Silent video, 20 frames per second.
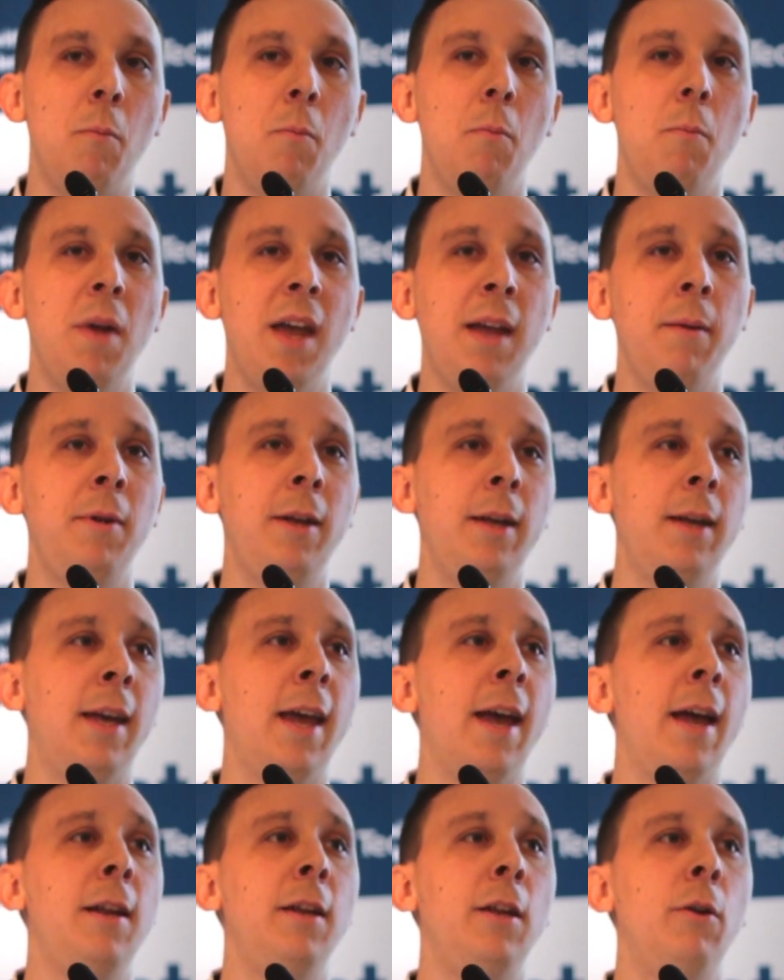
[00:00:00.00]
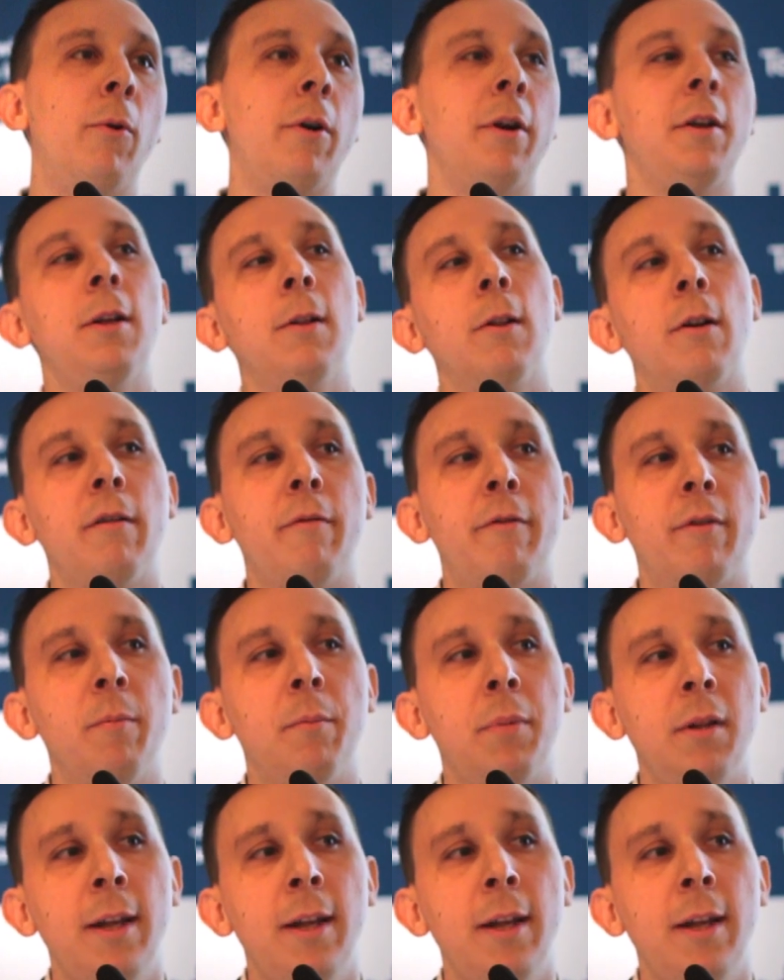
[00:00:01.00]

Maybe again, you wanted to learn from